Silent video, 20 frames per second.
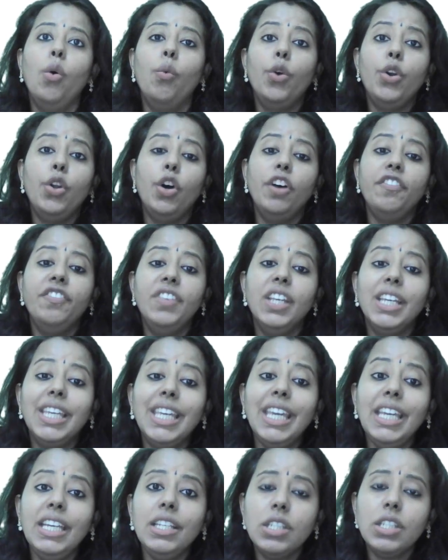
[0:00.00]
one of
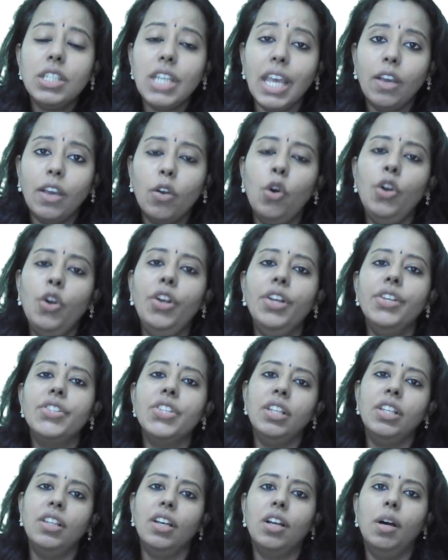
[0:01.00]
the key
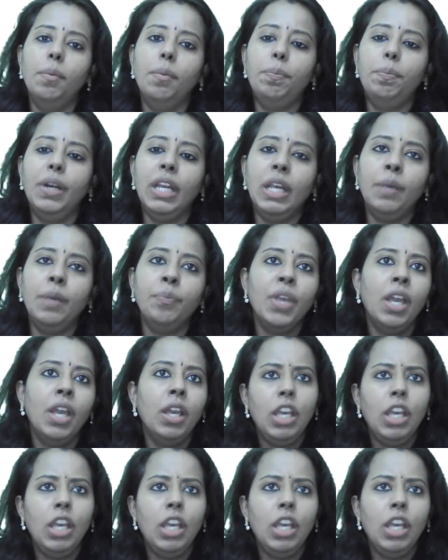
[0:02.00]
stakeholders in the company.